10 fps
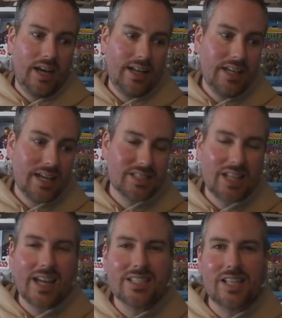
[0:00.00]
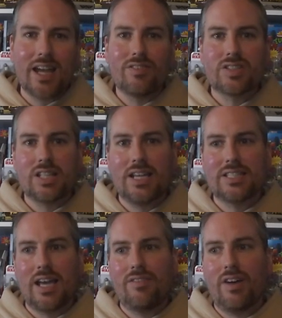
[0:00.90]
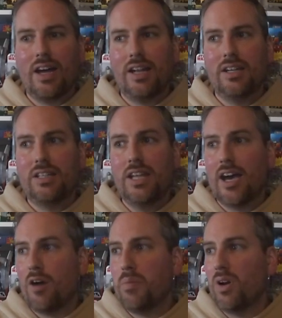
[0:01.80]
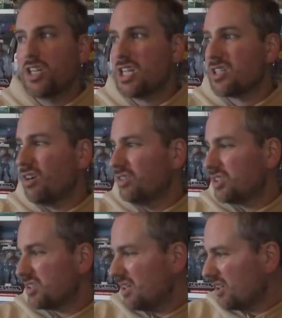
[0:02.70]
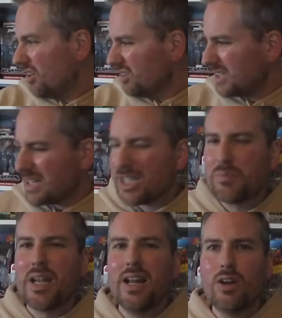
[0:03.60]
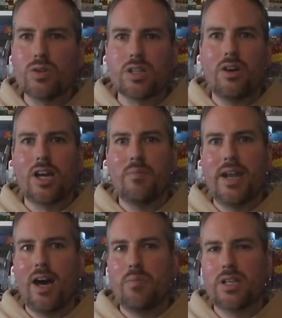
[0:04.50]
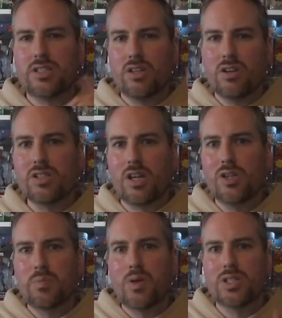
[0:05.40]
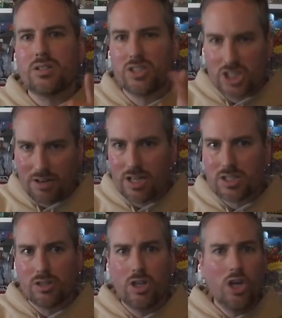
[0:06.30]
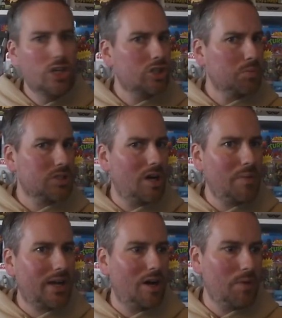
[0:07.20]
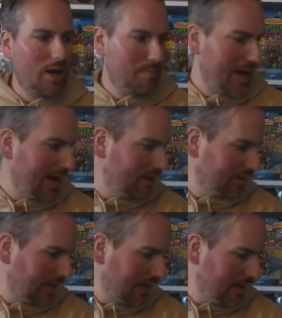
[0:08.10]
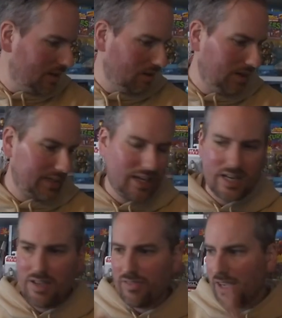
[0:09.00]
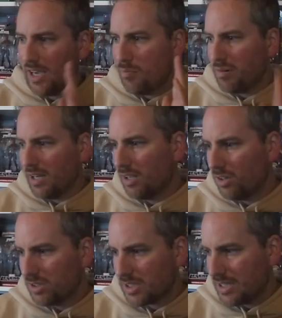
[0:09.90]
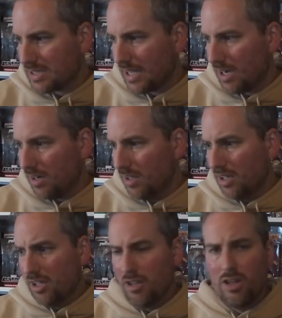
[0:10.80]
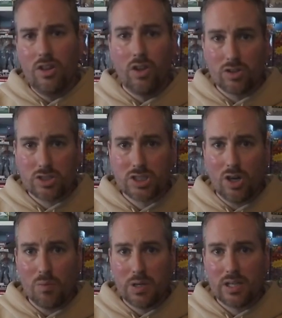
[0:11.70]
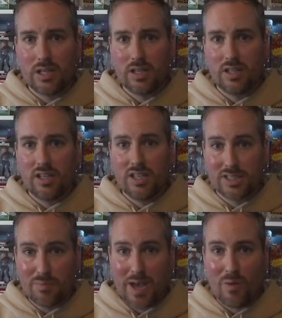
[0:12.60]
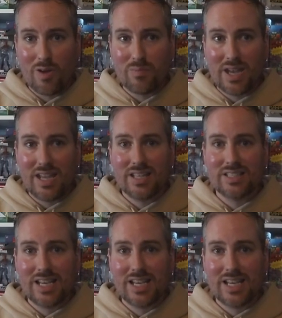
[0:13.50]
And yeah, stay safe. And yeah, apologies, contents has been a little slow coming out, but as soon as those boot sales and charity shops start back up, I am out there like anything and bringing contents out non-stop. So bear with me.